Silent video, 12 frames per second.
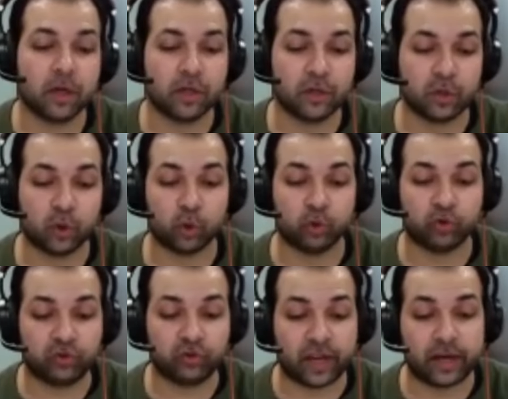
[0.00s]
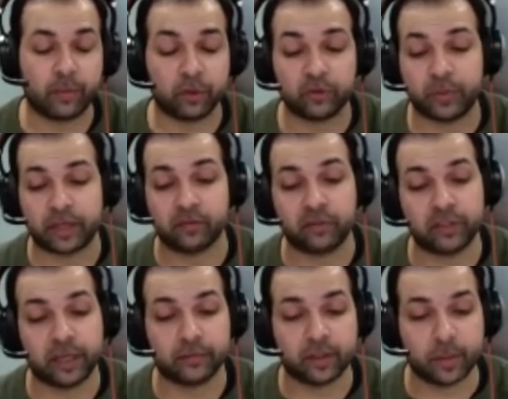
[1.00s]
to send prospective
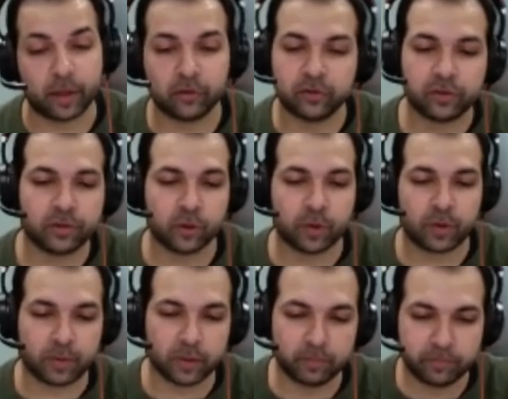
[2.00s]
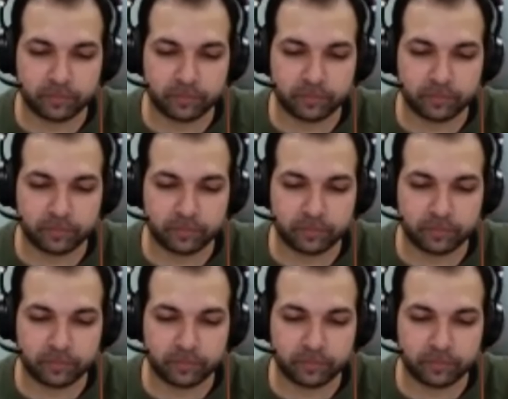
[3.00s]
sales emails to people?